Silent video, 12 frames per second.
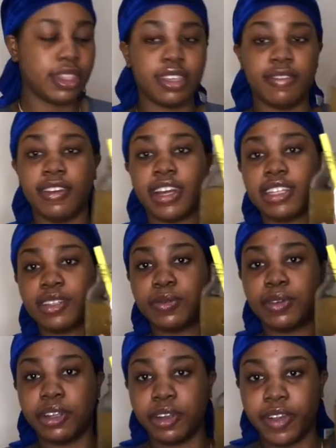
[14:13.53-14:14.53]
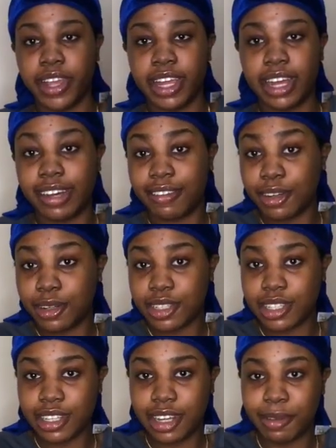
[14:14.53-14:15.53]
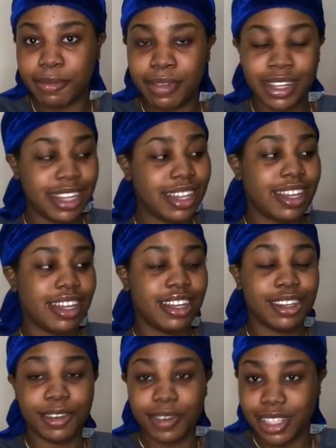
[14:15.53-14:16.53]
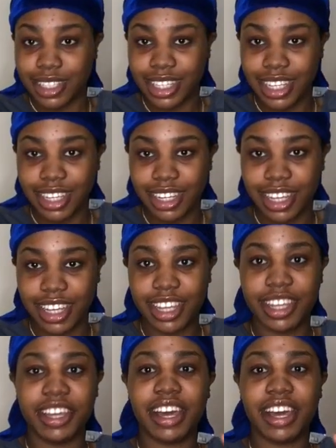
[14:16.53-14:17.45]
If you guys are wondering, I've got some green tea in here.